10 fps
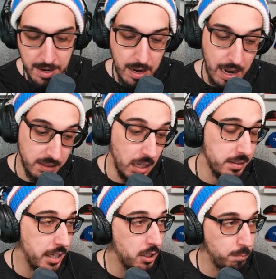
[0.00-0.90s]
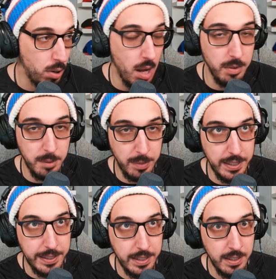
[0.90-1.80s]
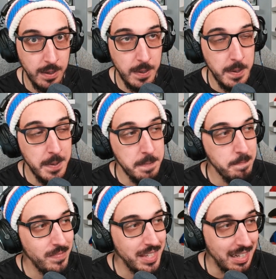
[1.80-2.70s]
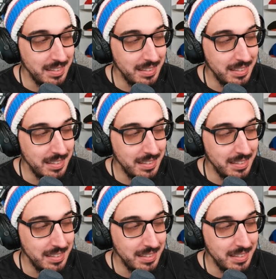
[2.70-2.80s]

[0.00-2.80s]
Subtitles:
I thought they could probably be a